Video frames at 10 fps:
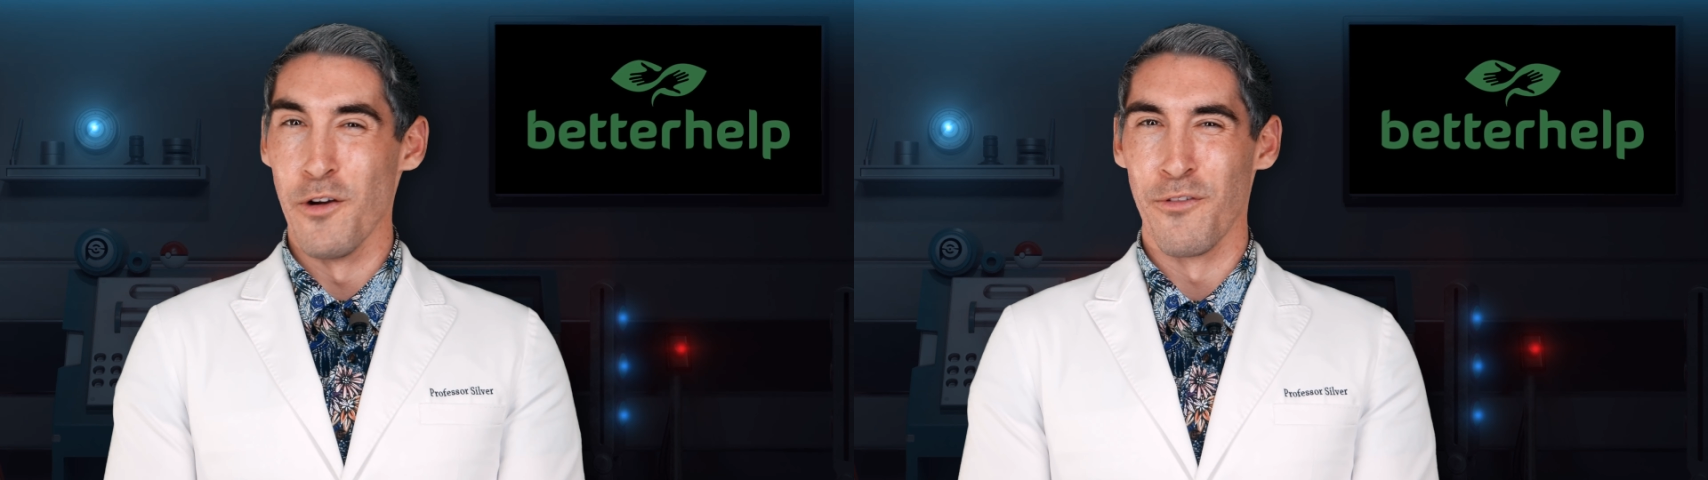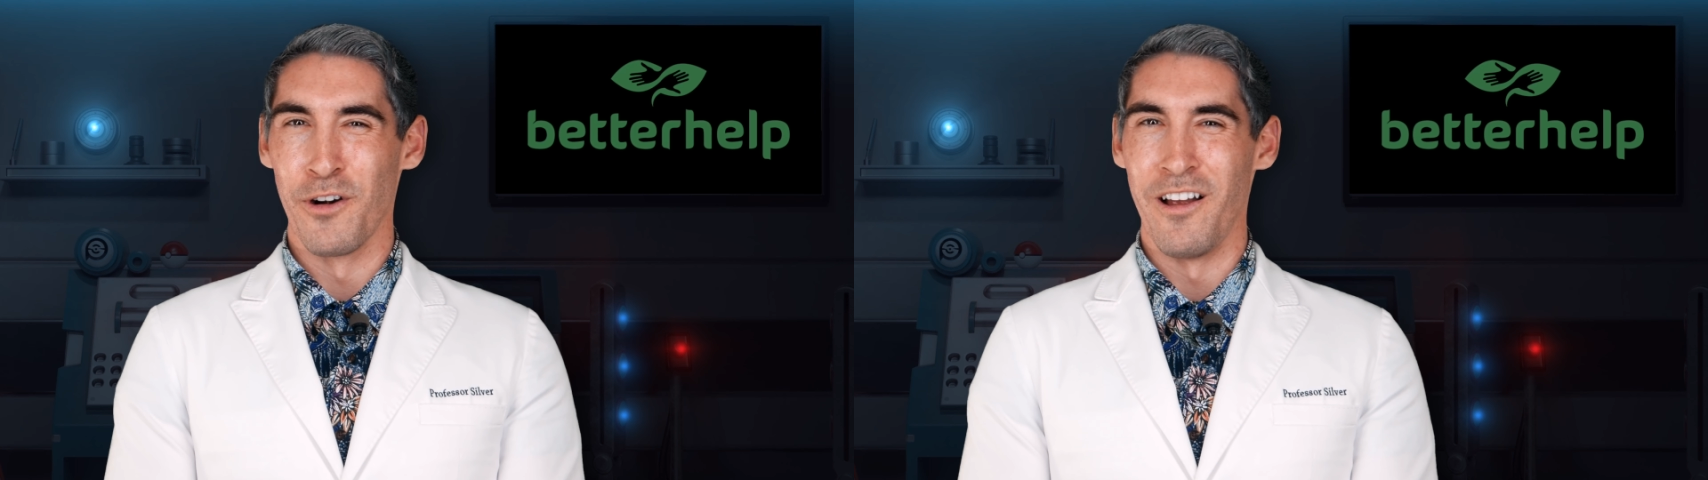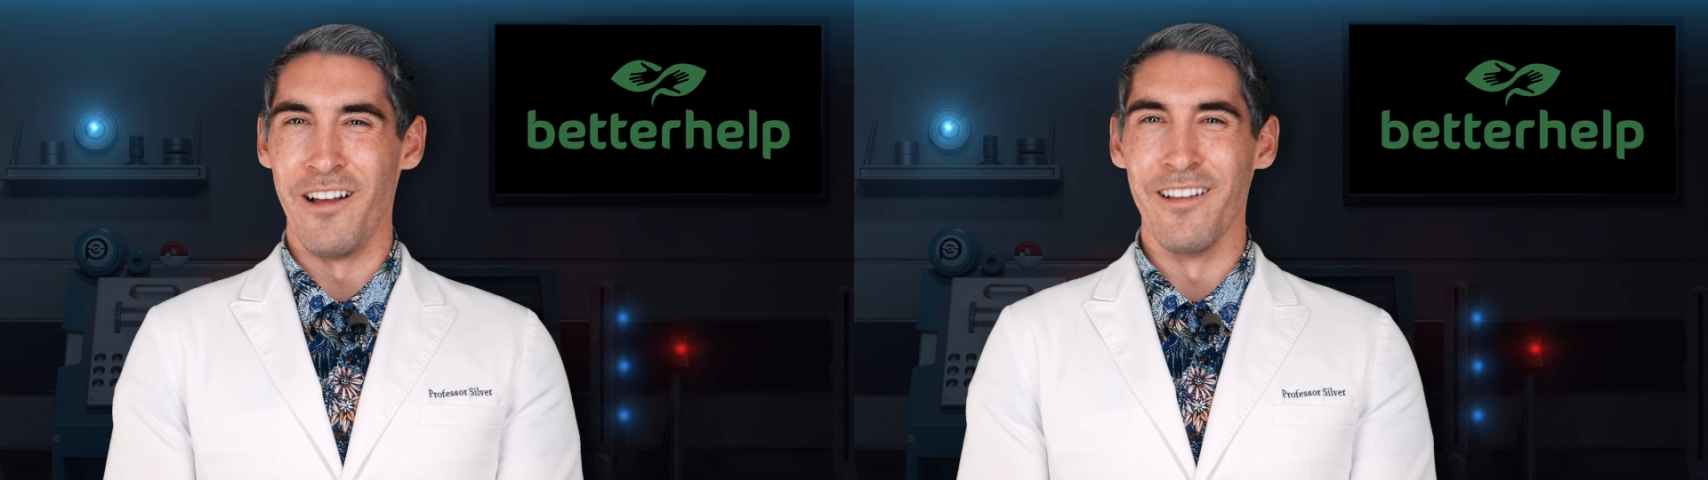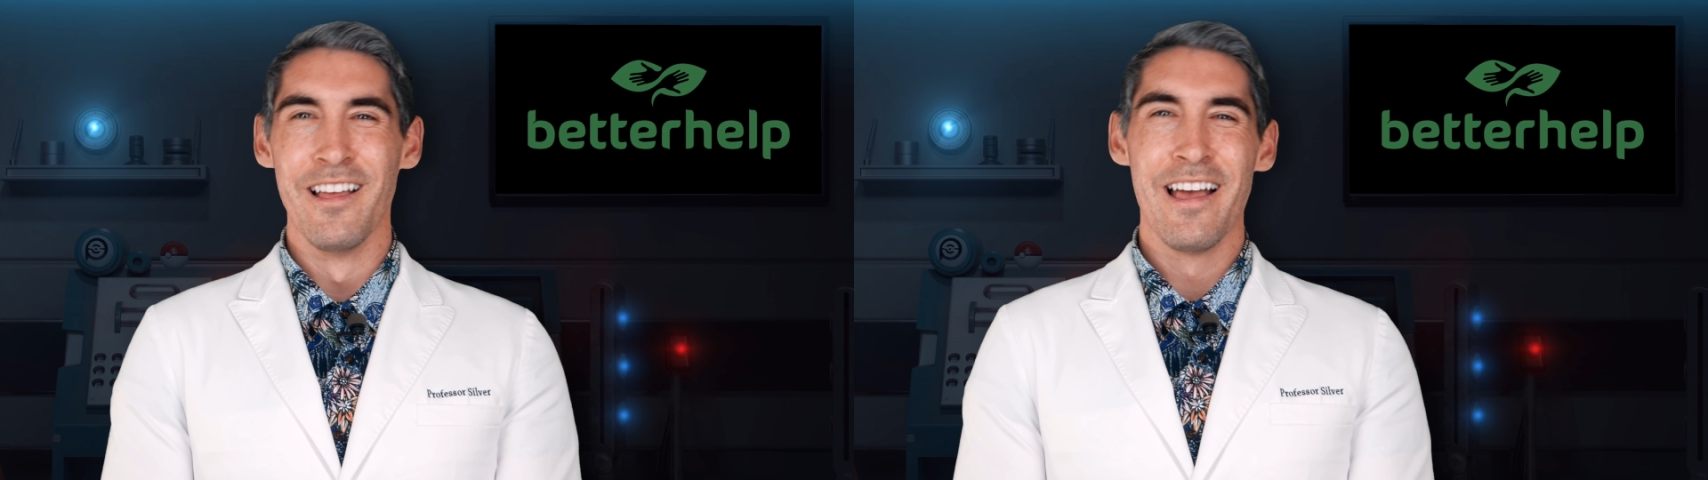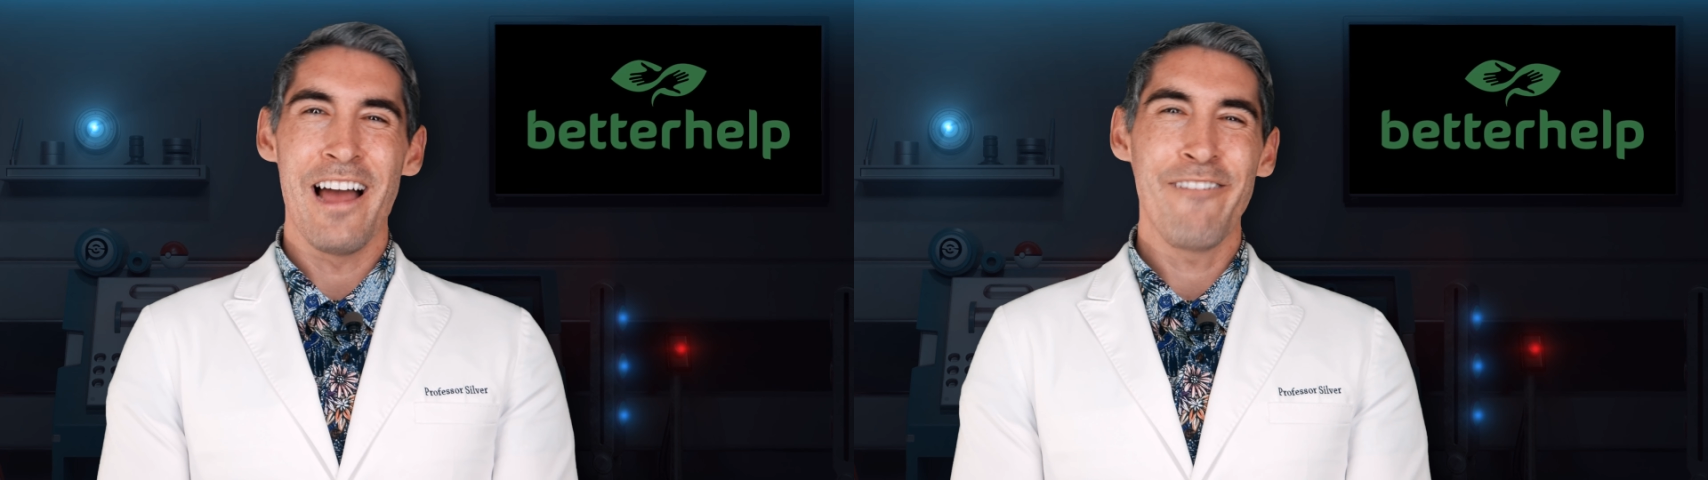Overall,
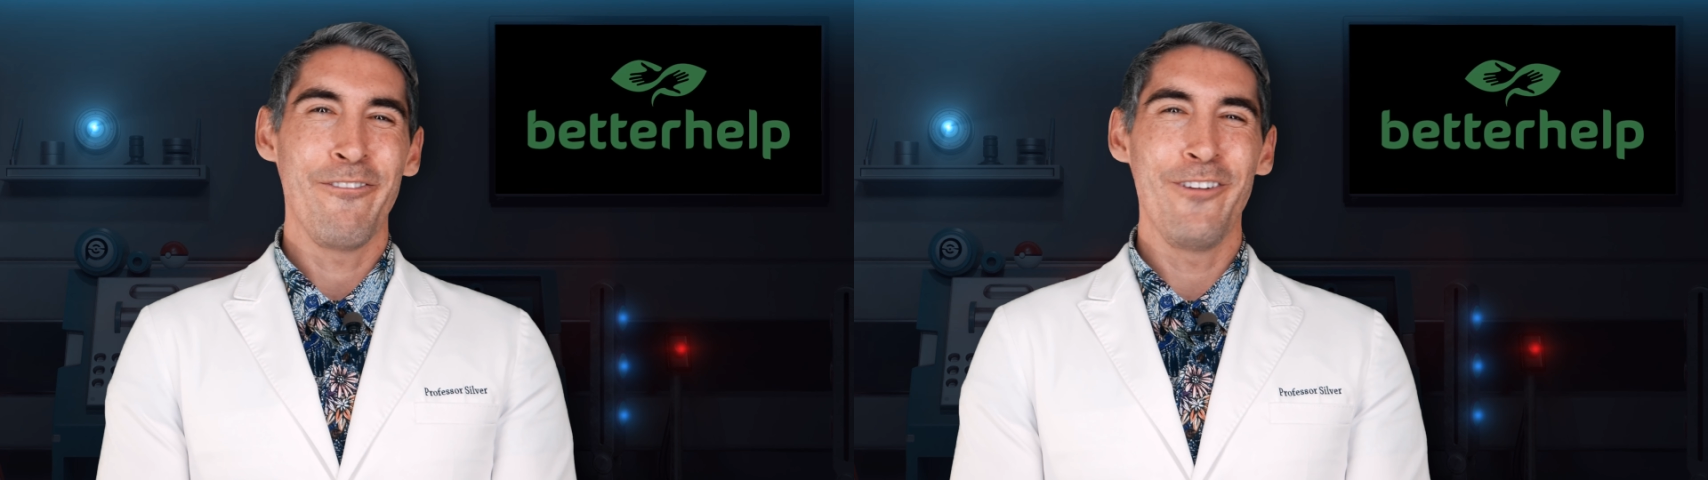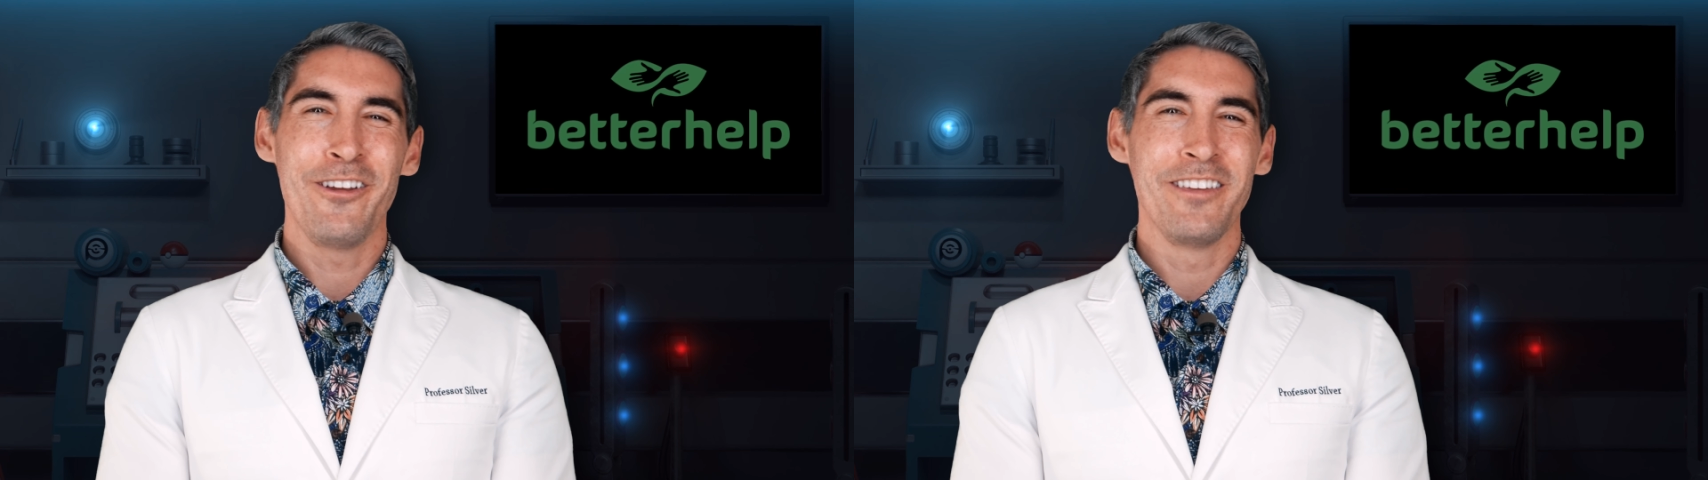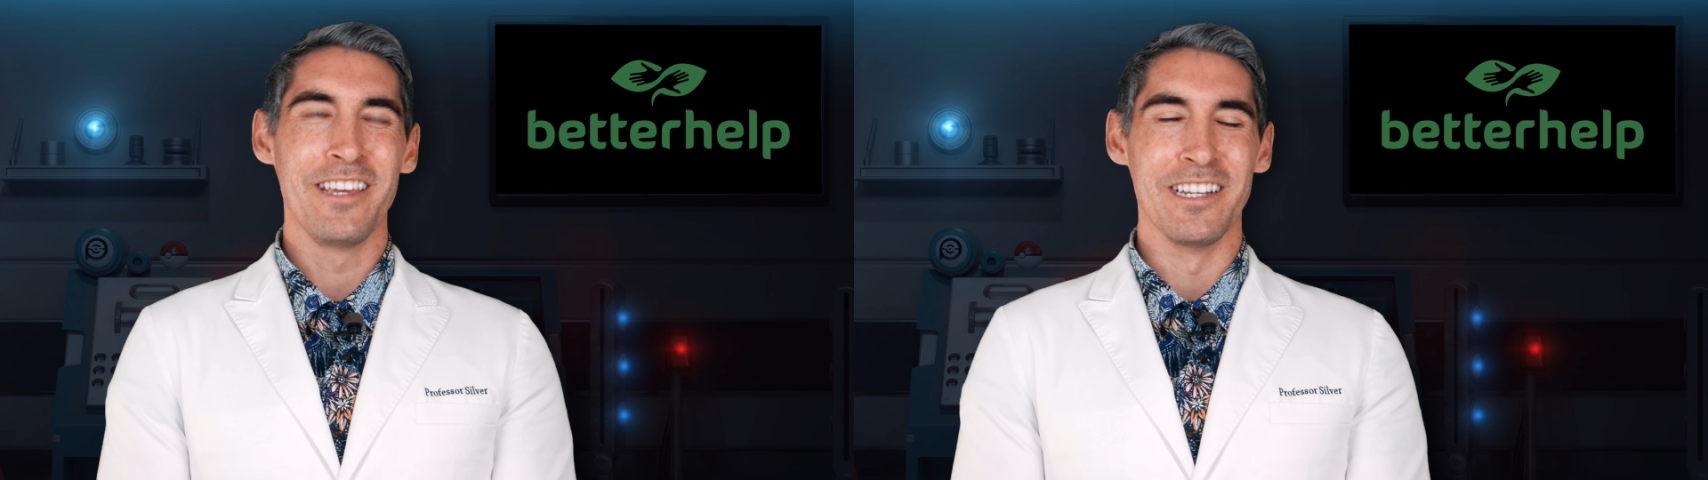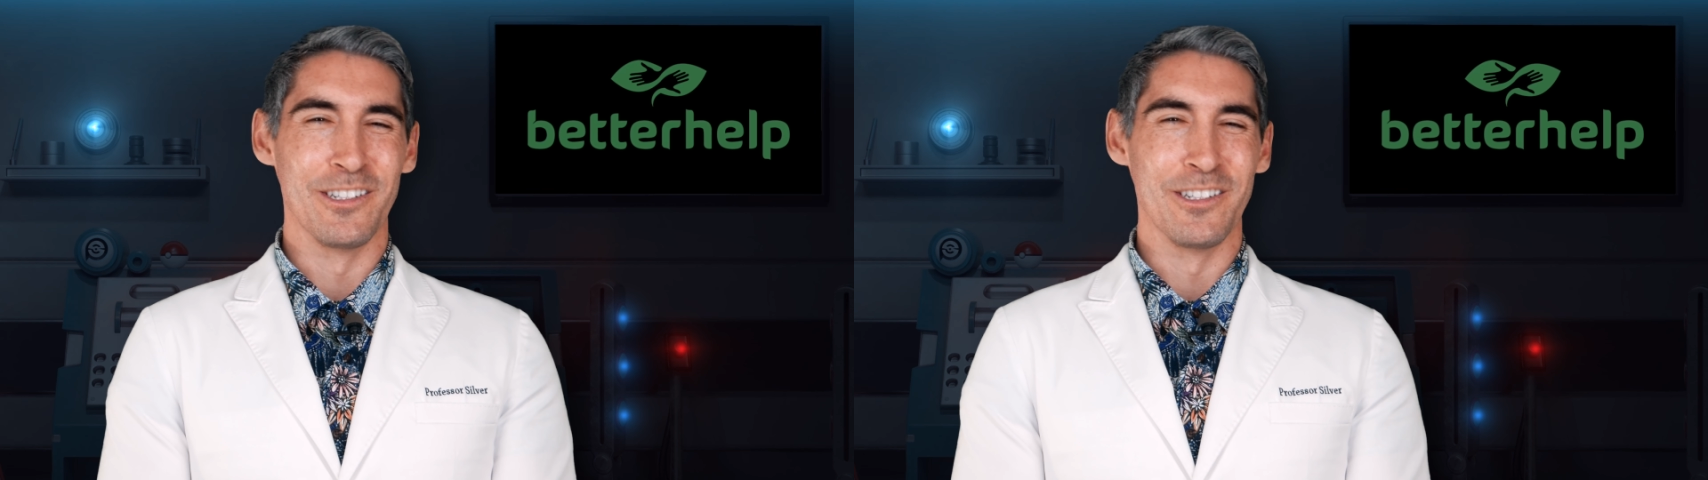I've really